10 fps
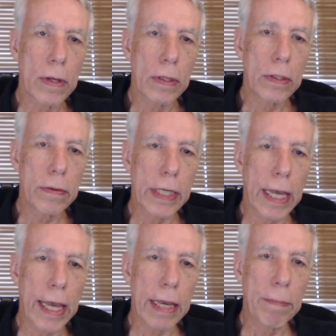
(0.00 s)
doing a
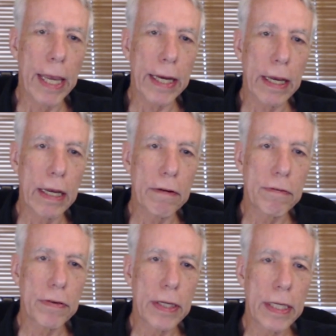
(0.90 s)
high back
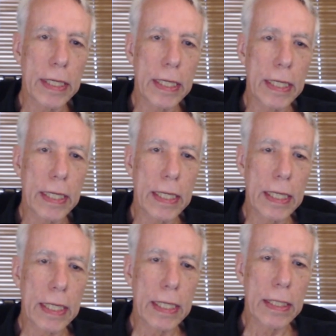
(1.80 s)
off
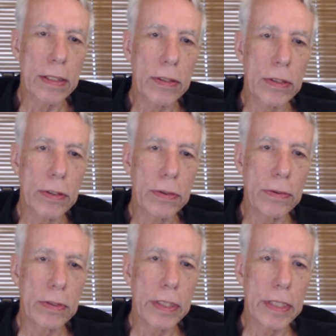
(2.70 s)

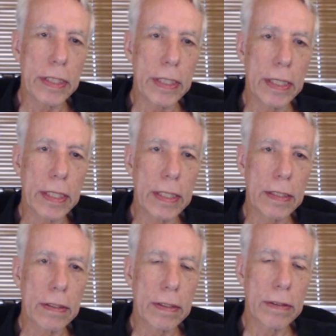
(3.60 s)
to the,
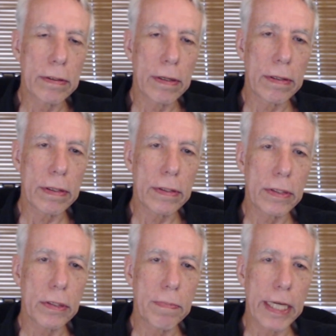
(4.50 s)
let's
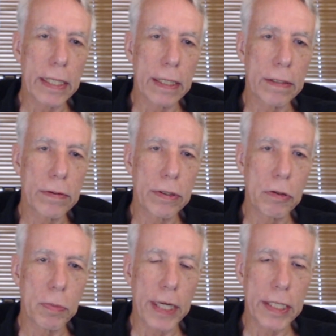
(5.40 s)
just make it a
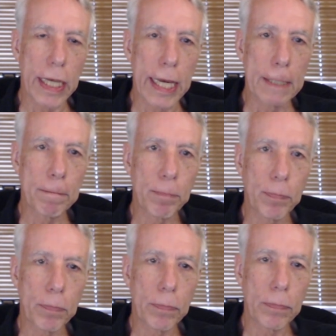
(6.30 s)
2-space high.
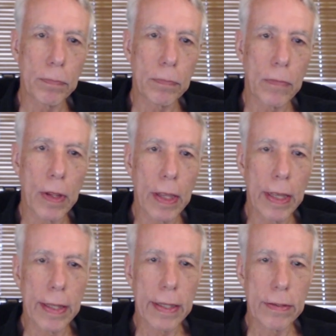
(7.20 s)

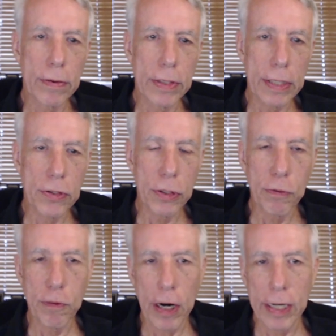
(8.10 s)
But that's too
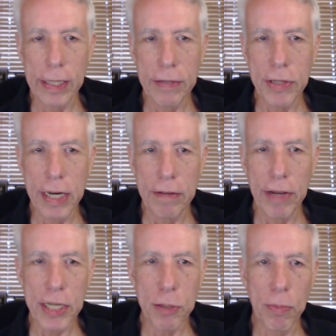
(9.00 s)
far. It leaves an
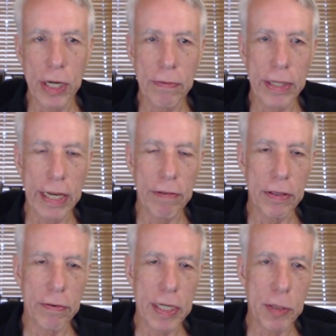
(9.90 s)
invasion point when you have a
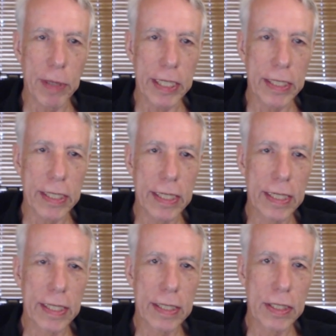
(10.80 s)
3-space
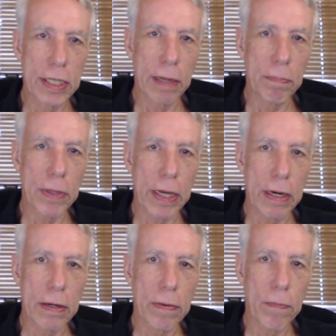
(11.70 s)
jump
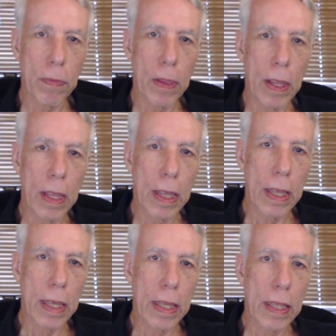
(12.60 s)
there.
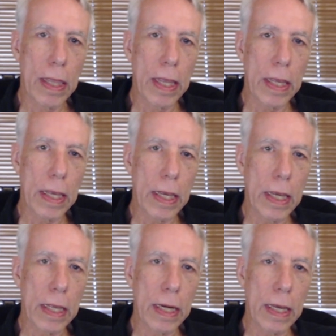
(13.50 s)
Then,